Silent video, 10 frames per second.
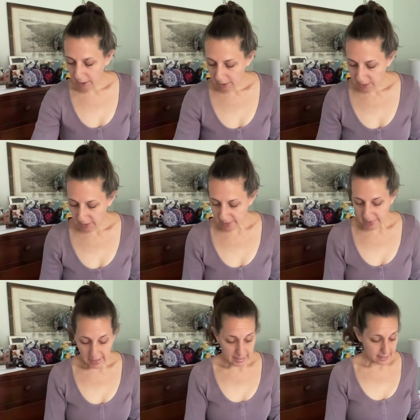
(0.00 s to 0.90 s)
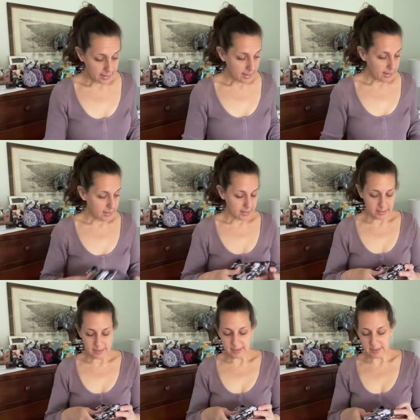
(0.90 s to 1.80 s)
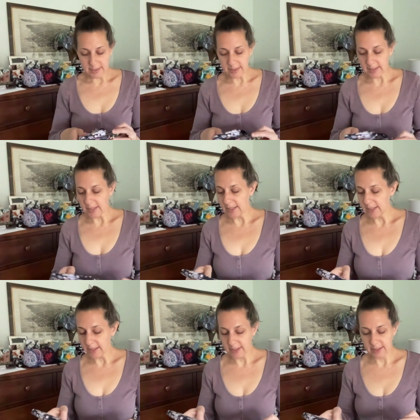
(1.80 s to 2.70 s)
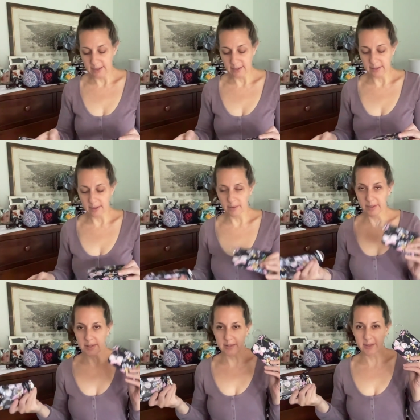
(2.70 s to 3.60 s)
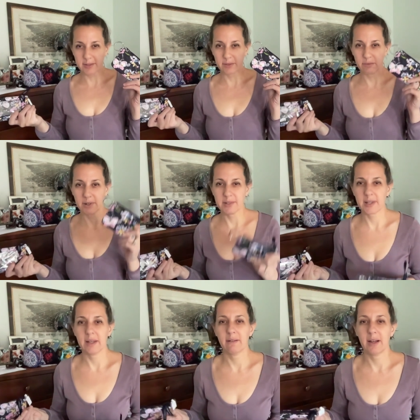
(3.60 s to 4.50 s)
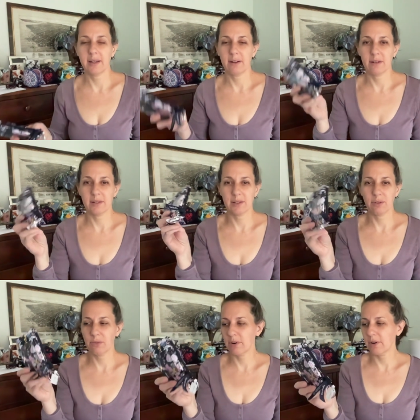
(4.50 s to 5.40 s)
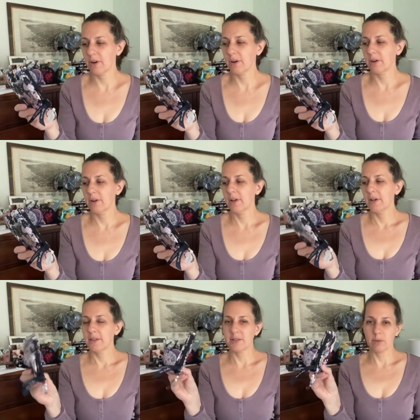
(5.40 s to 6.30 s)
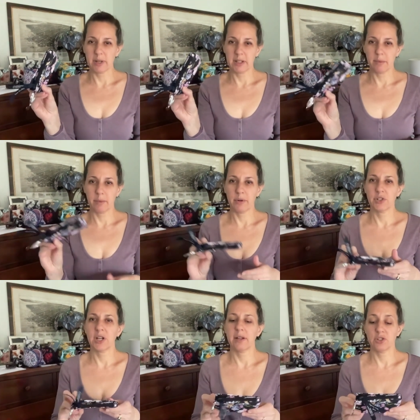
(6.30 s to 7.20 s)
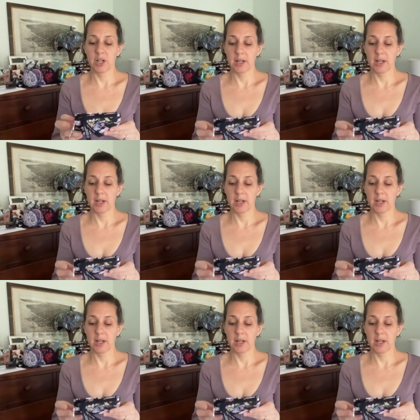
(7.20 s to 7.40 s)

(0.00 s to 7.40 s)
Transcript: So that's that. And then I did see, I thought, well, this is risky, right? You don't to order. This would be a little bit more challenging.